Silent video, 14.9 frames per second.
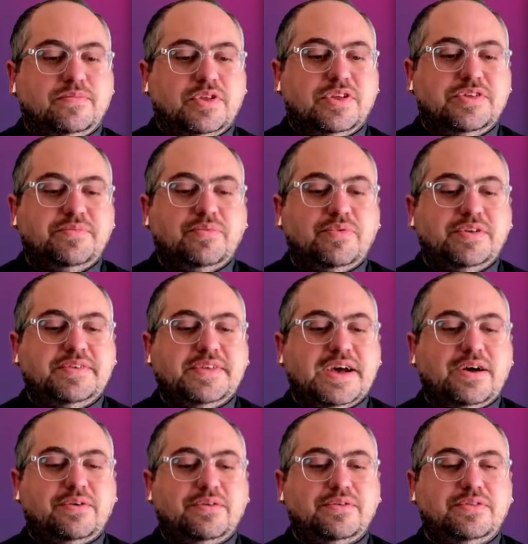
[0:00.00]
Let's print
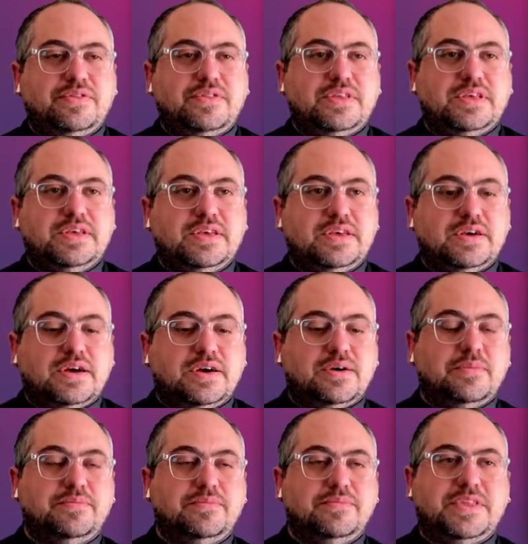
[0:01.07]
out the
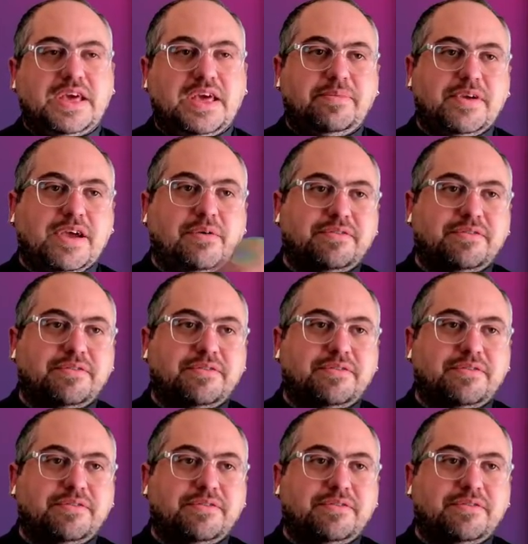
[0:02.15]
API